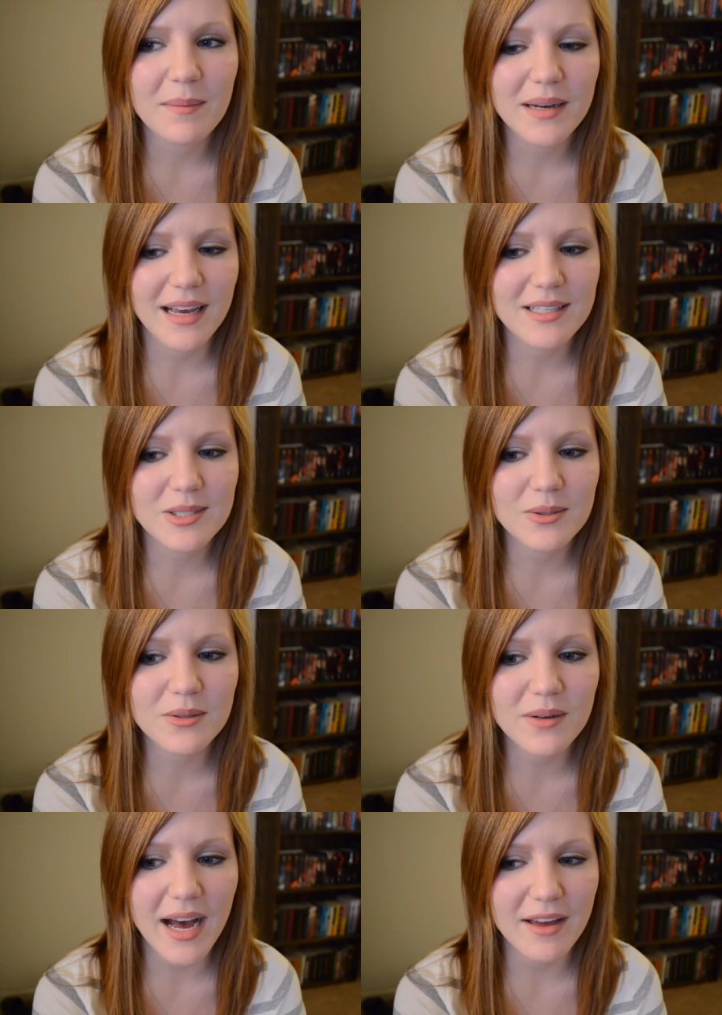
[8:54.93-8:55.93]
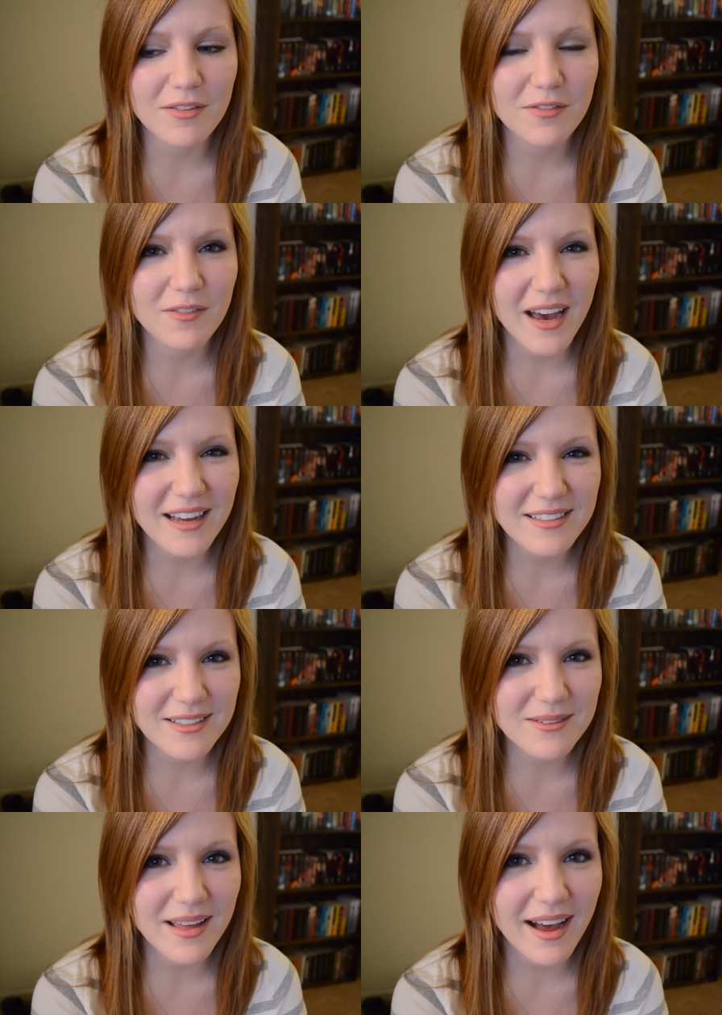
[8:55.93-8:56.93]
high school, I've had
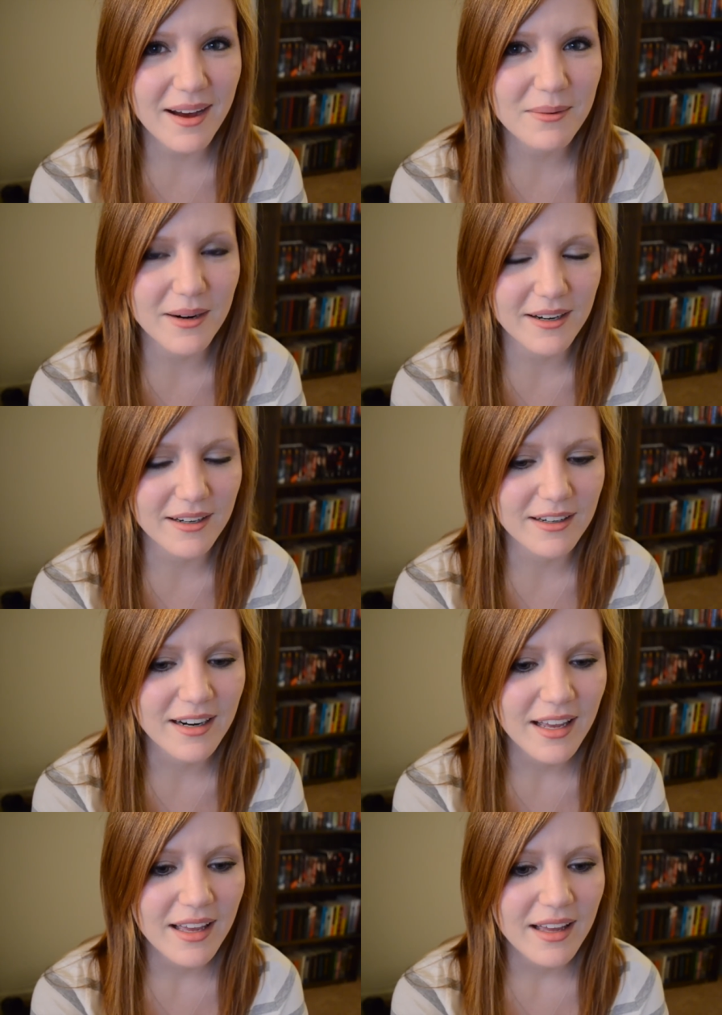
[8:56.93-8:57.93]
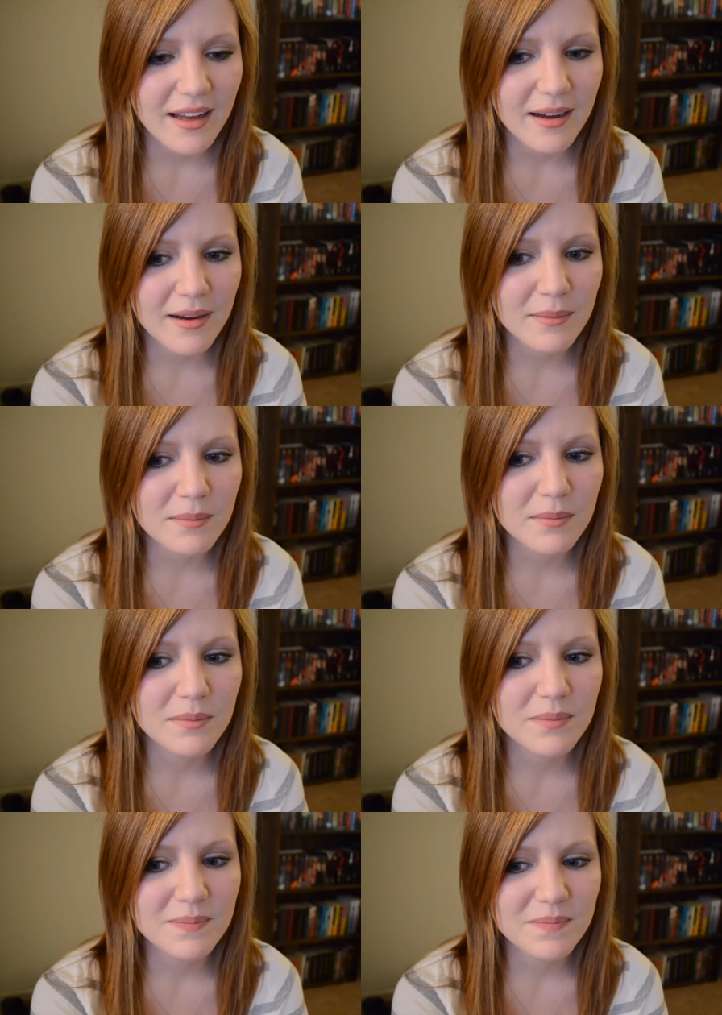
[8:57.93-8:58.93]
to do that where
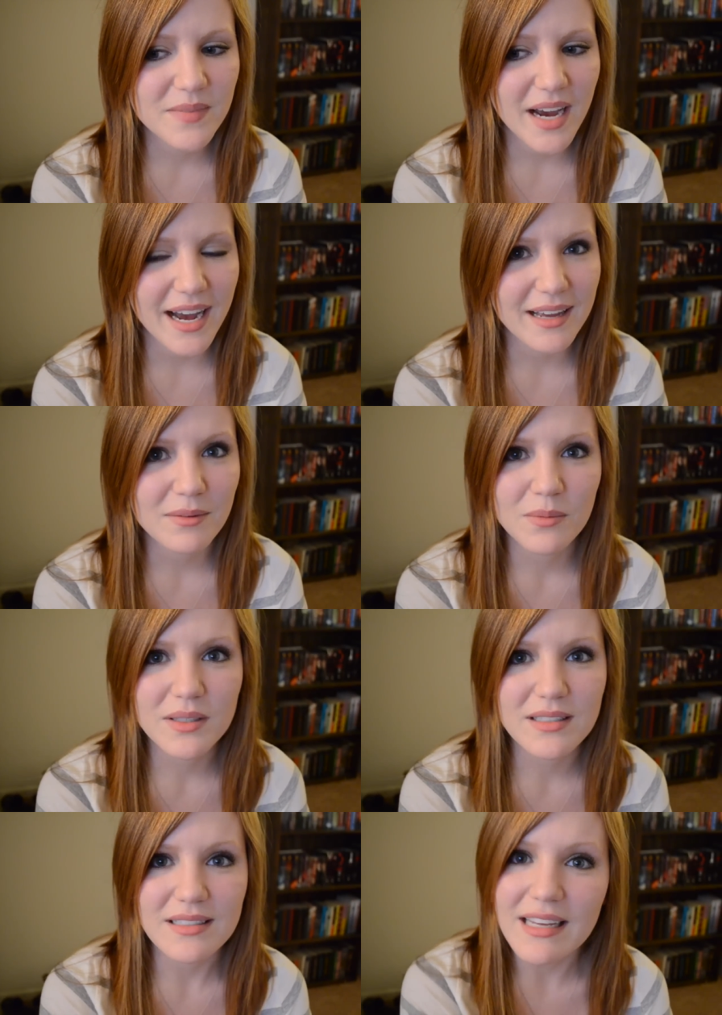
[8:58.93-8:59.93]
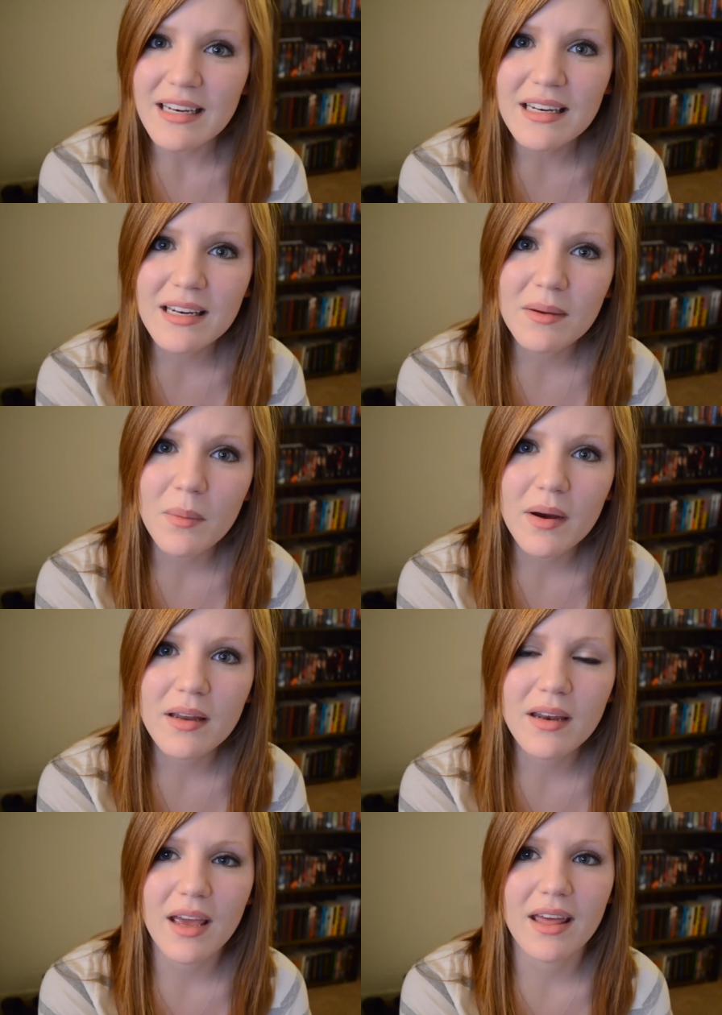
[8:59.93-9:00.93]
I wasn't dating
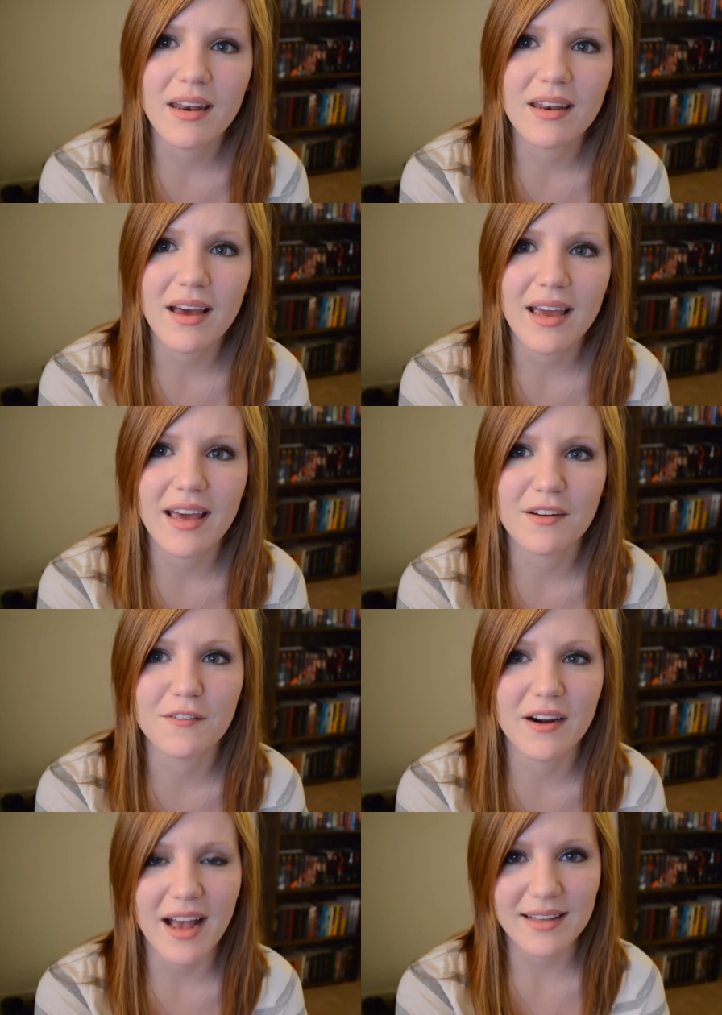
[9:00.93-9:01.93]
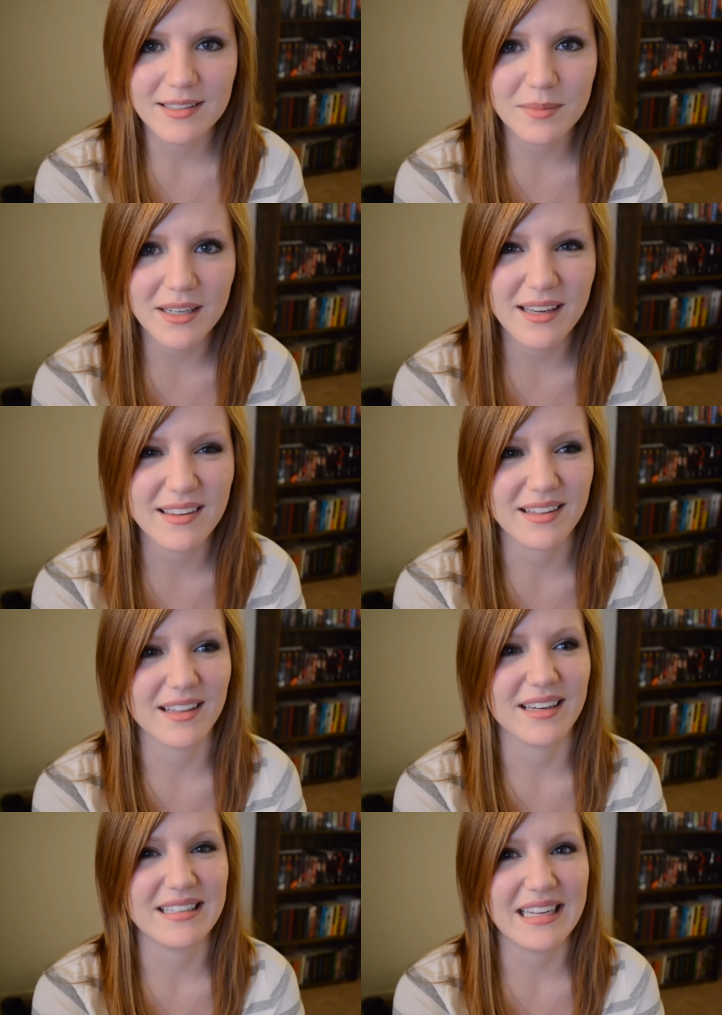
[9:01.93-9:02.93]
anyone, and I had a friend ask me, and then,
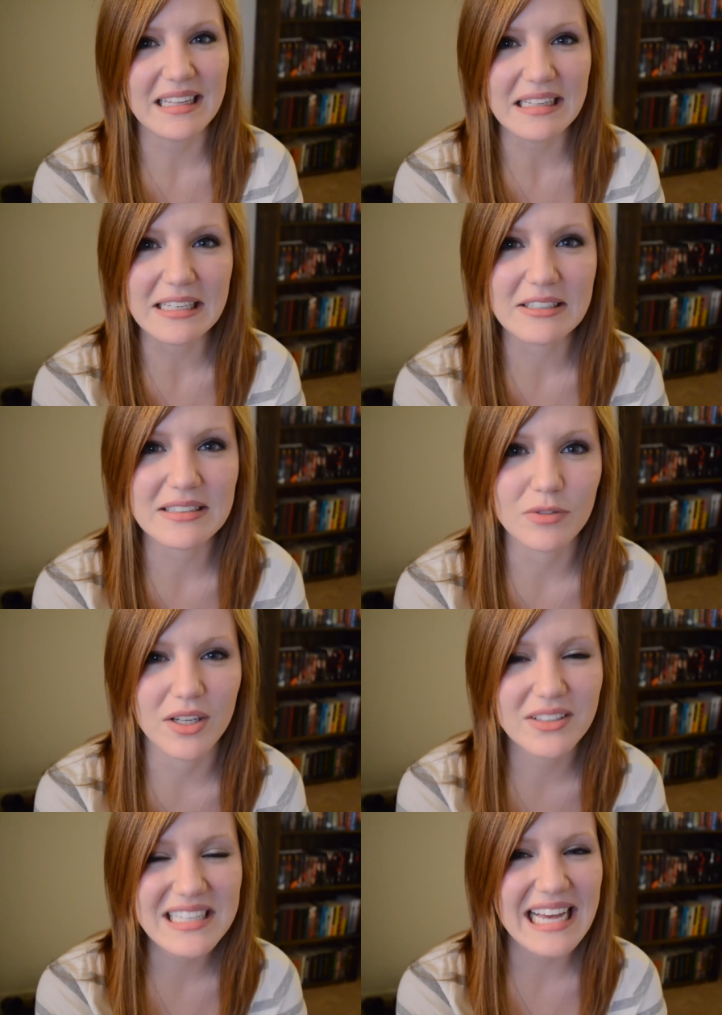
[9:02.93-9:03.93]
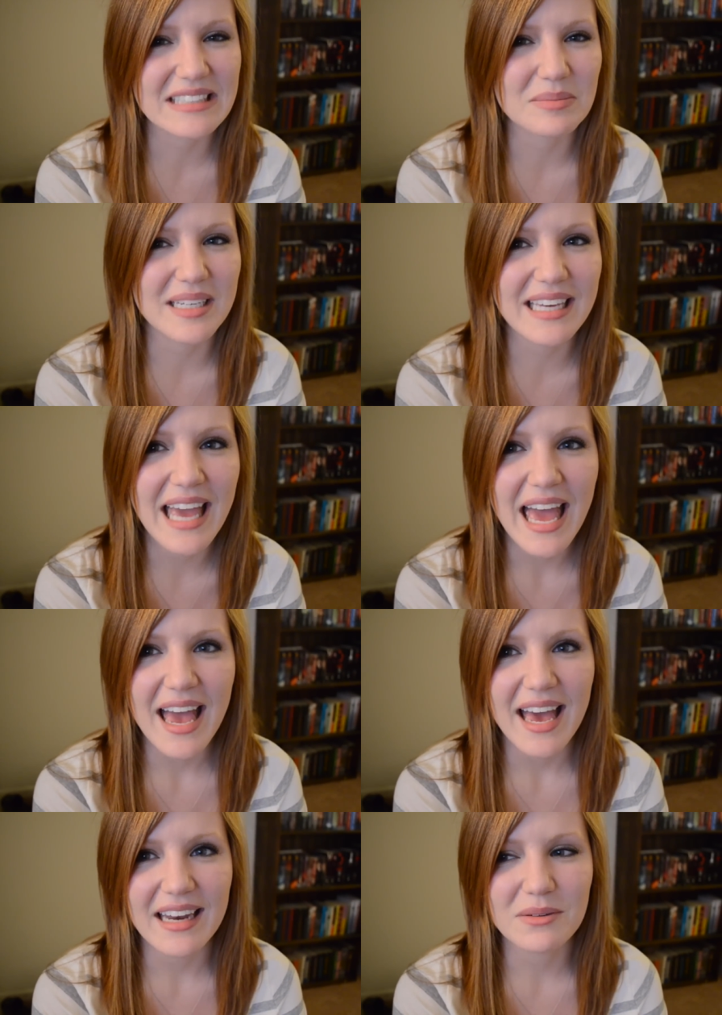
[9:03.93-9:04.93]
like, a day later someone else asked me,
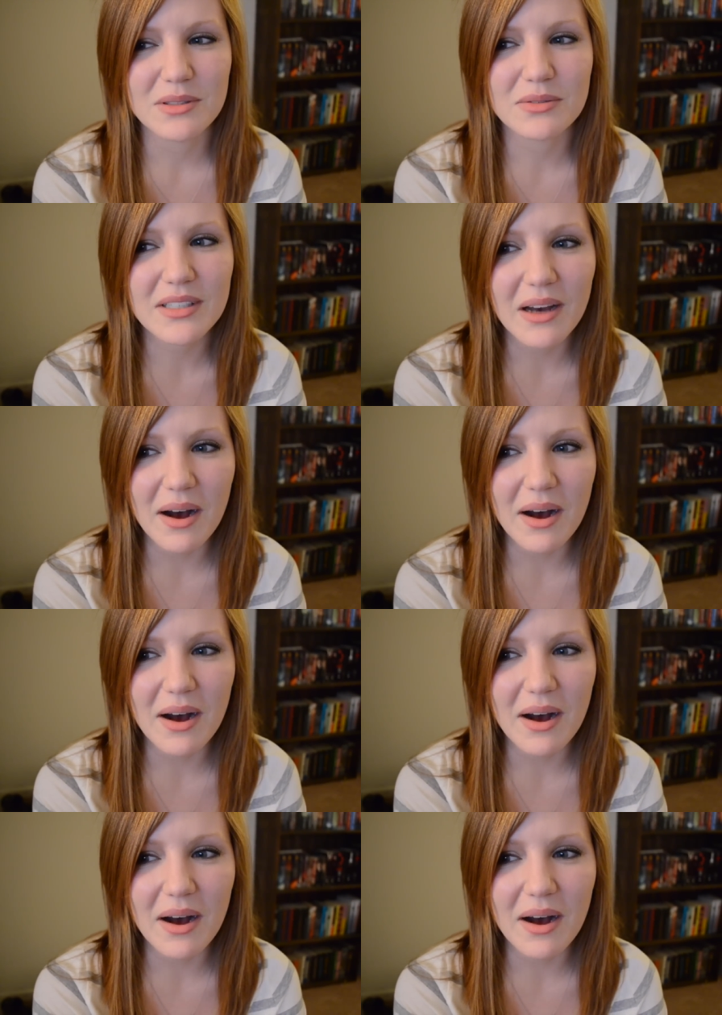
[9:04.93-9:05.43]
and it was really